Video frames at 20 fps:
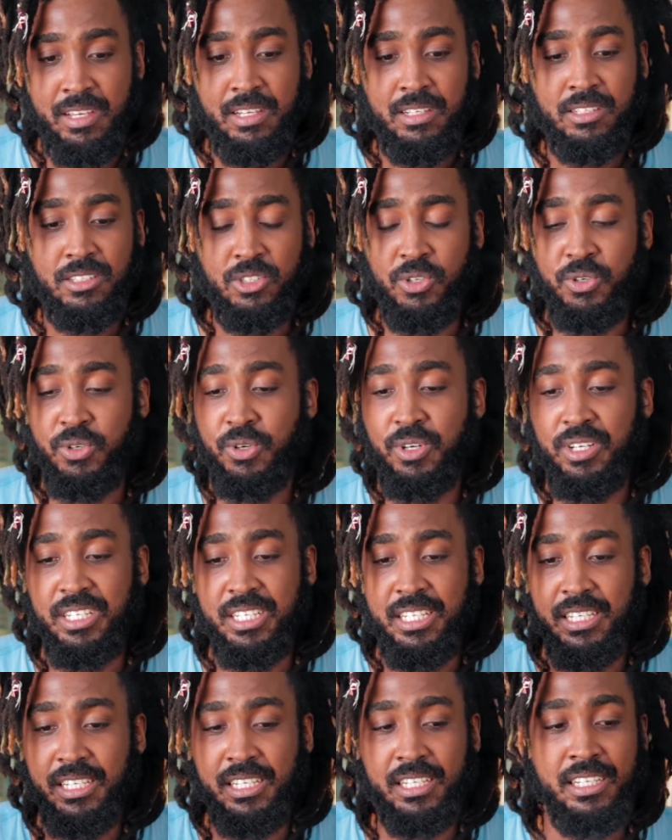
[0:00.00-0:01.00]
So
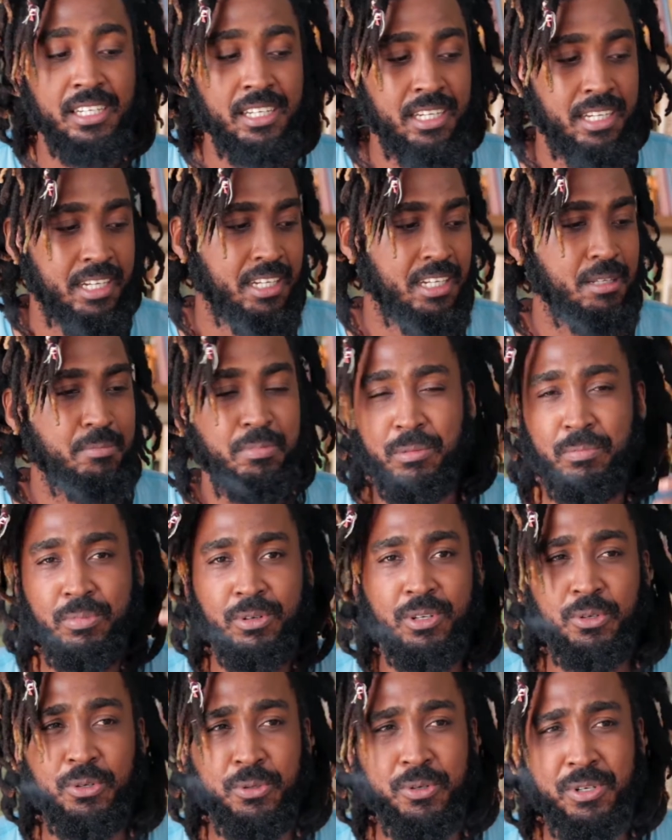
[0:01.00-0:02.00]
the
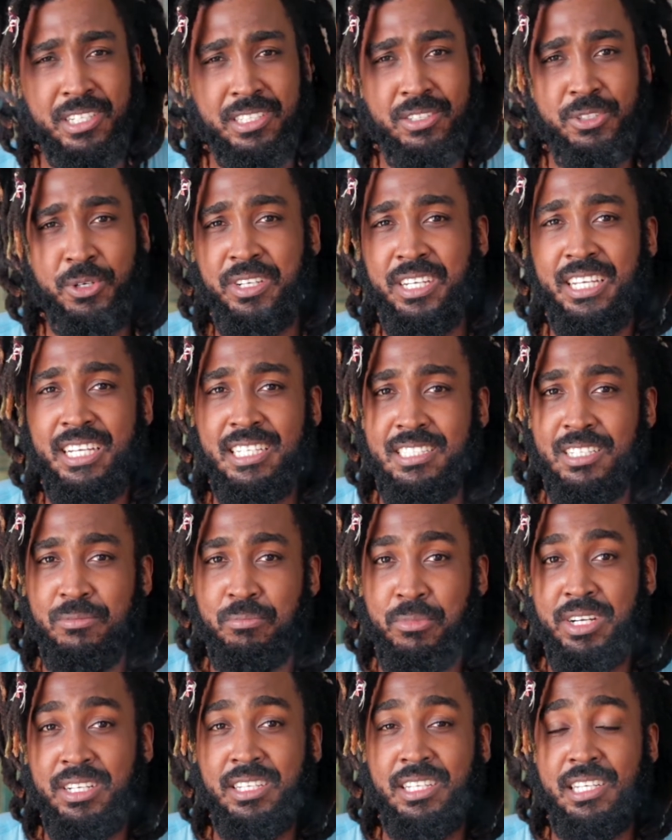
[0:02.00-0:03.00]
people who are donating
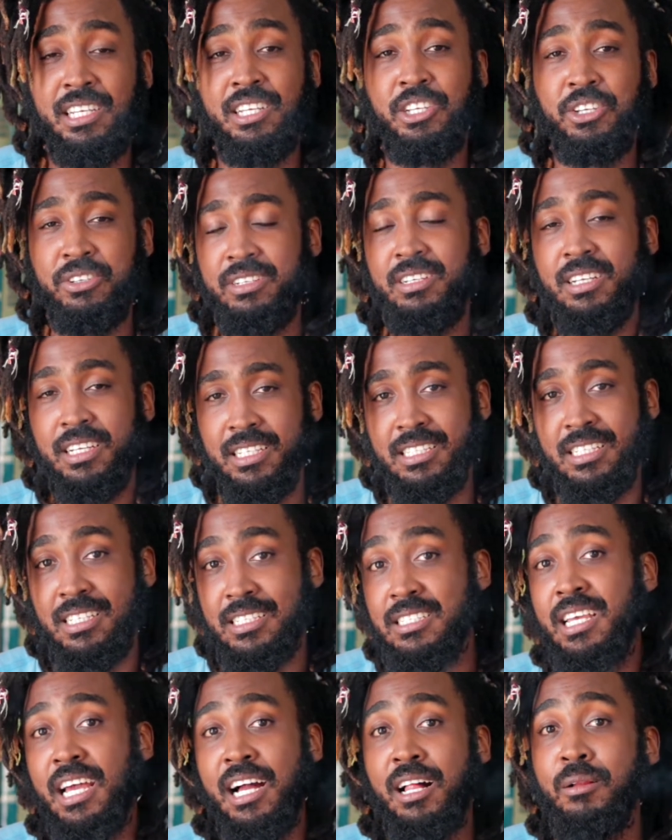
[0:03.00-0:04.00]
money, it
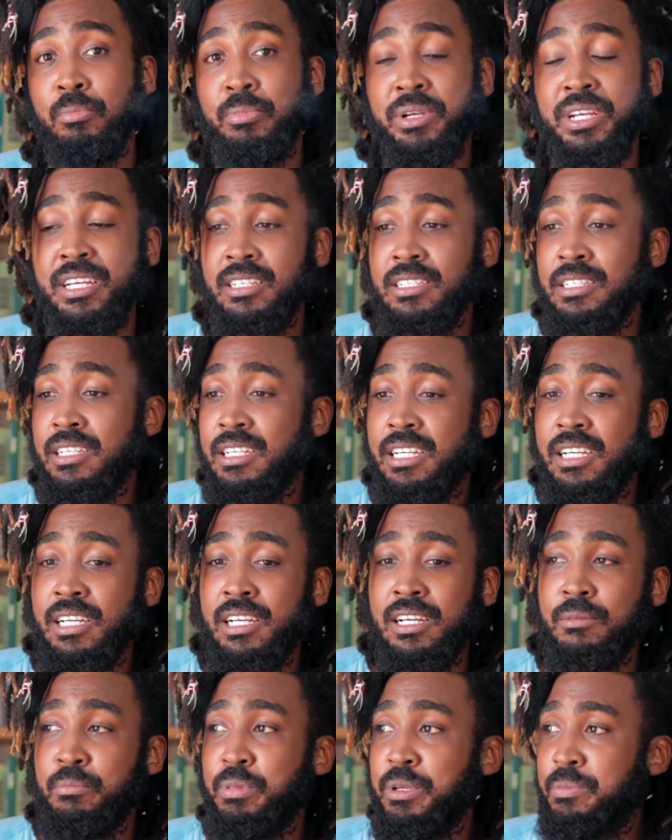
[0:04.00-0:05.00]
is helping.
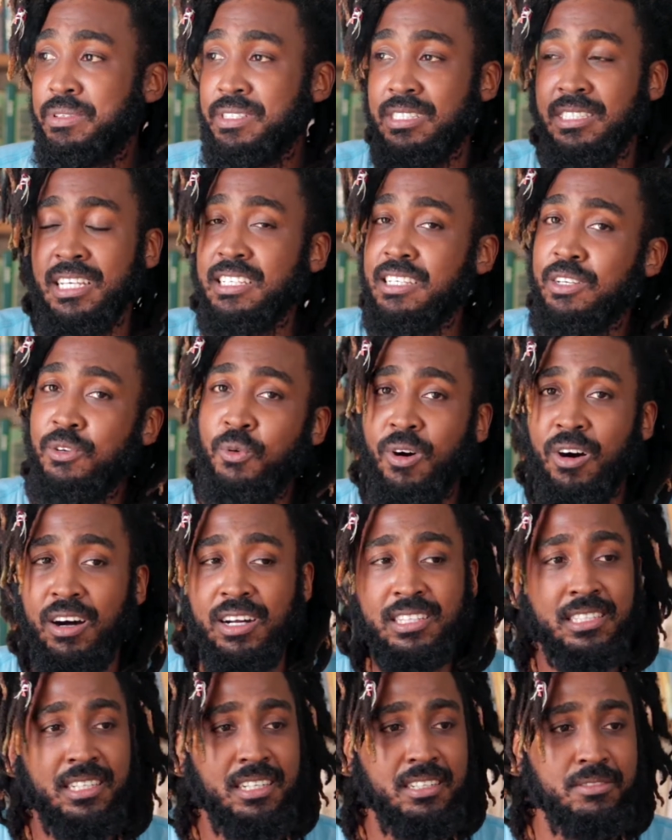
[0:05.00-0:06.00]
People sending
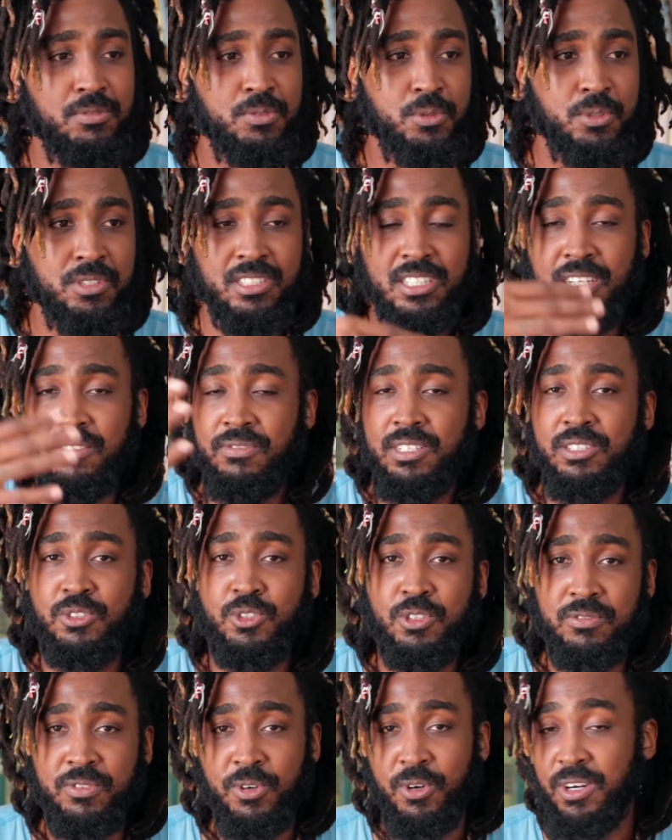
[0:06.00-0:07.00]
water and food stuff and
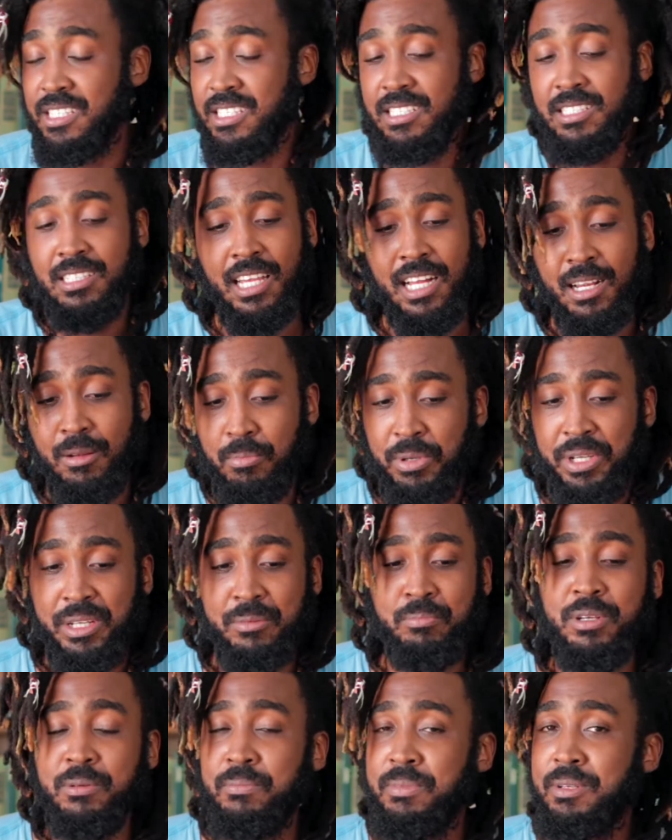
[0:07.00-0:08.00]
so forth is
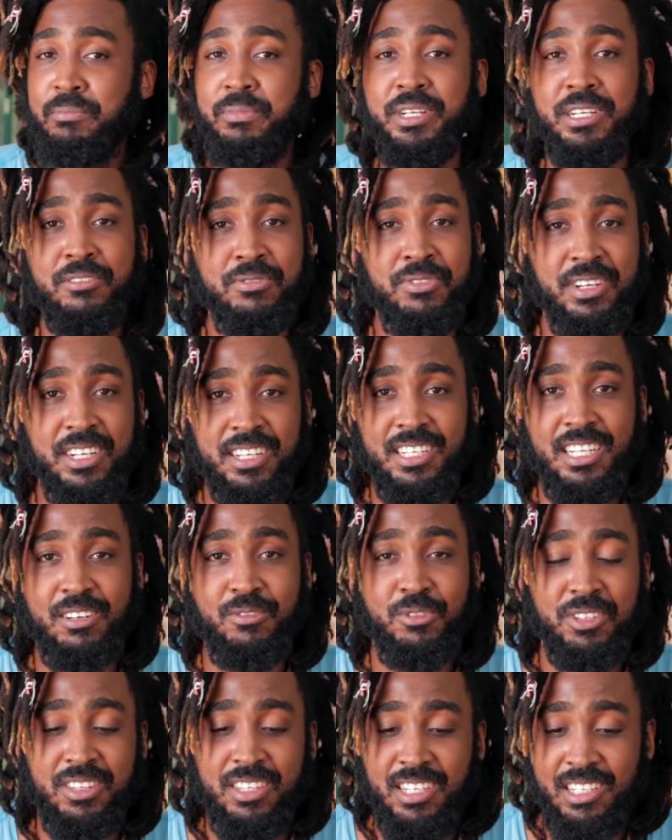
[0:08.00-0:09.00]
helping. People are being fed and
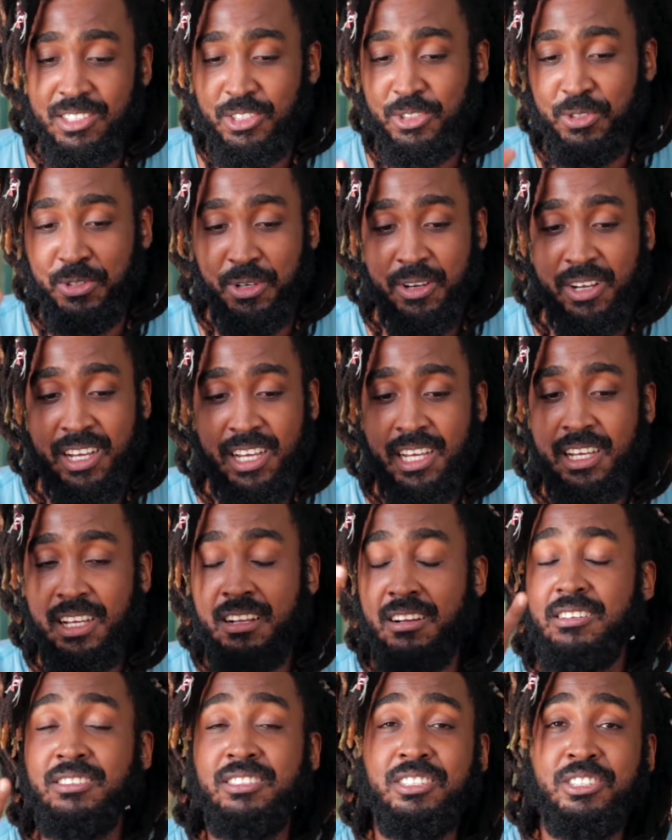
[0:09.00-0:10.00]
everything. So
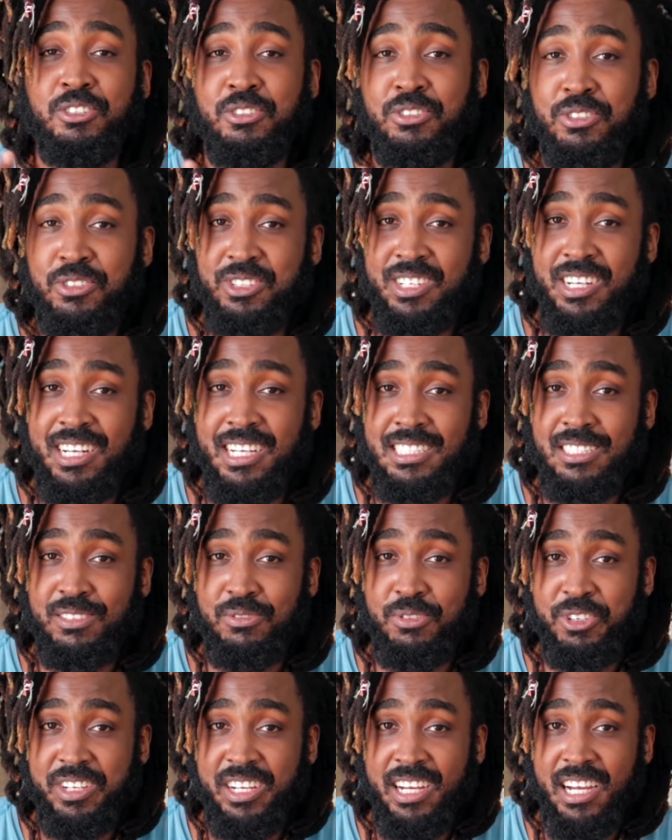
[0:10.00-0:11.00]
continue to do that
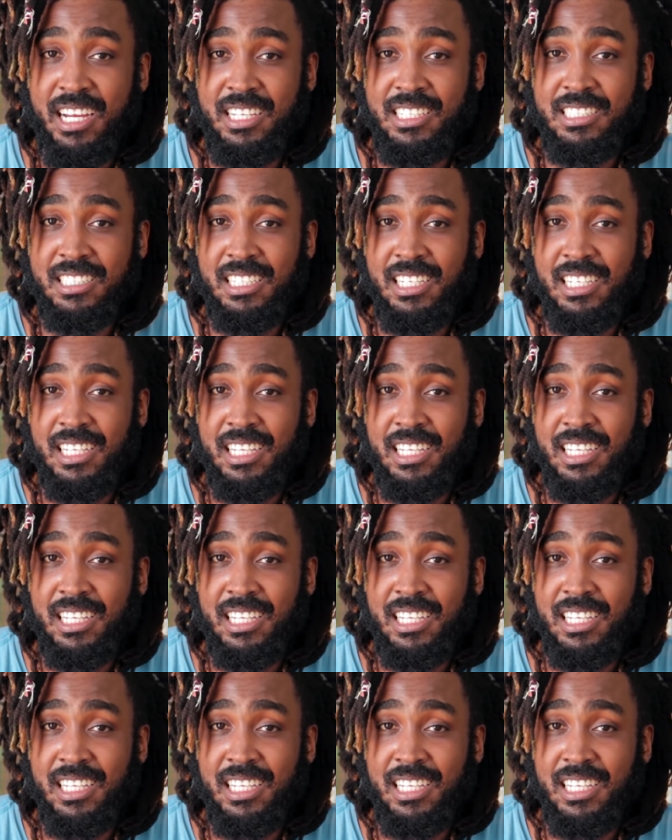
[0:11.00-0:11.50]
if you can.